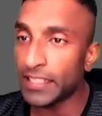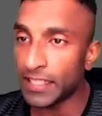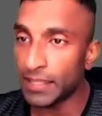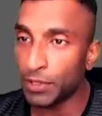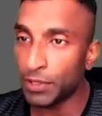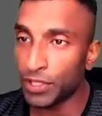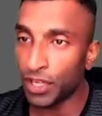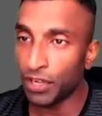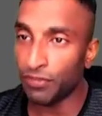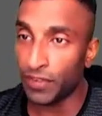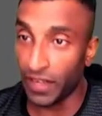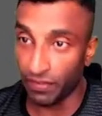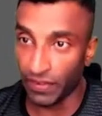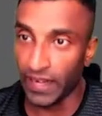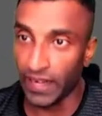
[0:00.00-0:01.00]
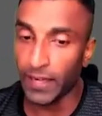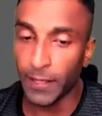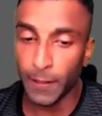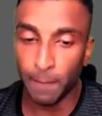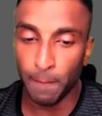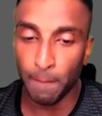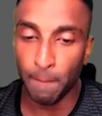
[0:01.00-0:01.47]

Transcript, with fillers: distribution of dividend